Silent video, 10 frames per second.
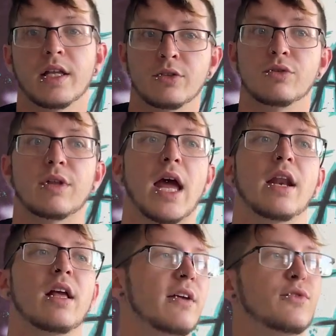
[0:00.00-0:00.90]
Do
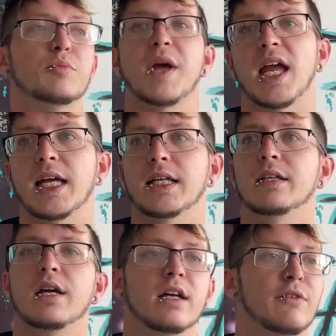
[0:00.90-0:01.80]
that. If you paint,
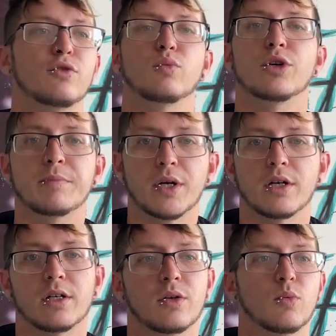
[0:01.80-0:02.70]
if you wood
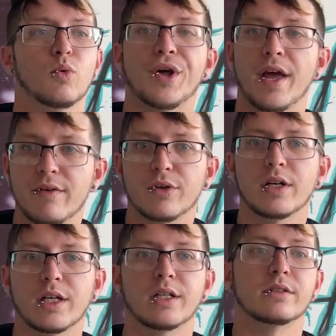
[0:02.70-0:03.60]
burn, whatever
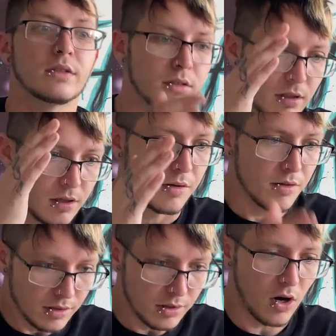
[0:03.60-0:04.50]
it is,
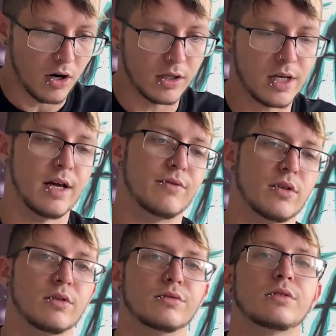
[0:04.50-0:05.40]
archive
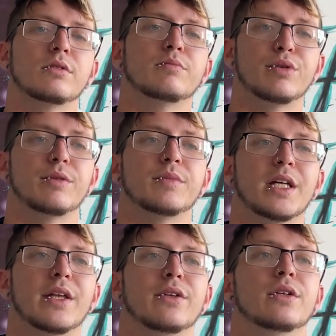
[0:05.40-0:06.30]
those, put them
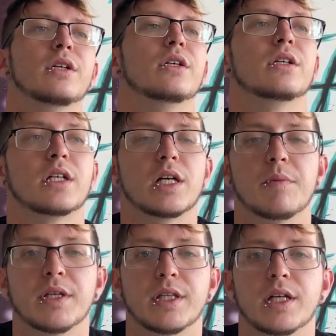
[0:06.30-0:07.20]
together.
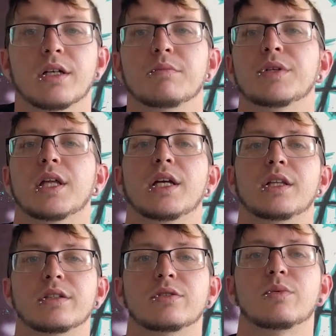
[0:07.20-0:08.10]
Come in there, be like,
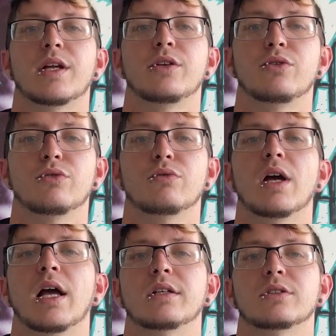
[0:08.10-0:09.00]
this is what I do
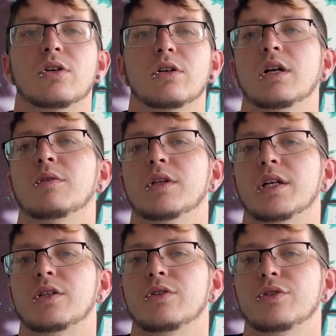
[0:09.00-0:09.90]
as an art. I would
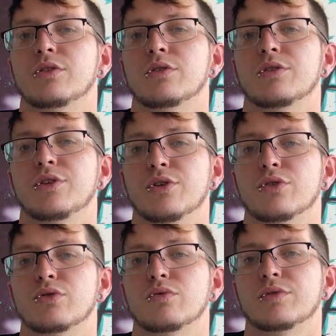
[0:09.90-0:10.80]
like to learn your
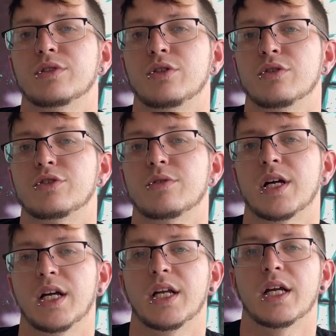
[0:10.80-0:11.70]
tools, your
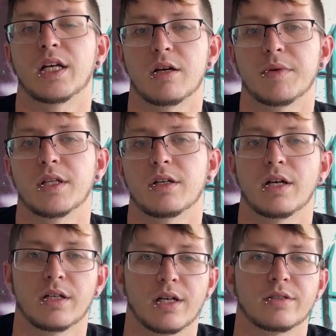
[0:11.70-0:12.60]
trade, and come in
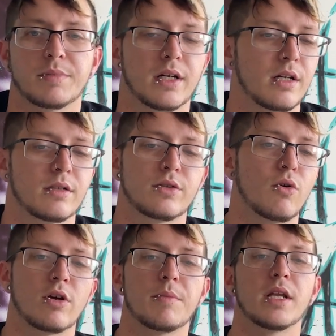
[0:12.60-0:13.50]
there aspect it.
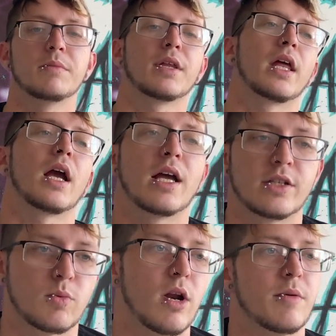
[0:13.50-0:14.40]
Don't come in and be like, I
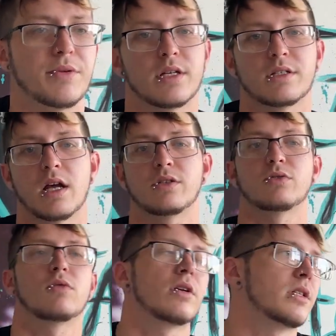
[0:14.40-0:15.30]
just want to be a
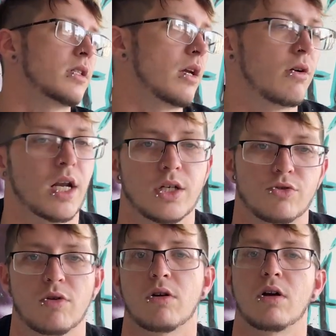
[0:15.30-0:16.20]
tattoo artist. I know how to
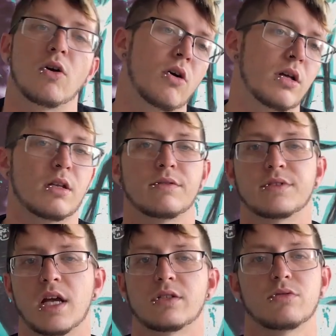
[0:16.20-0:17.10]
draw. Oh, I love
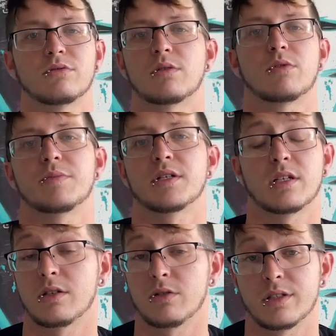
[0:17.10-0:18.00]
tattoos. I want to be a
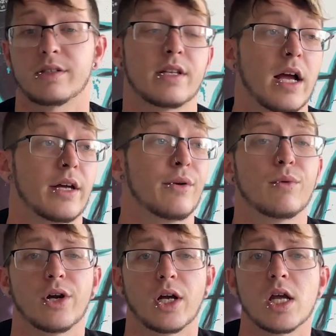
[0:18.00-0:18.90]
tattoo artist. It's not going to
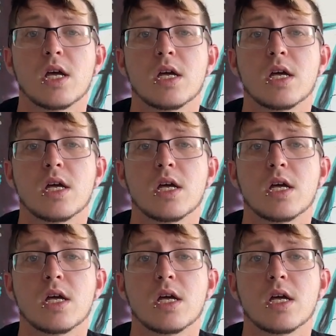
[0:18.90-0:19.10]
work.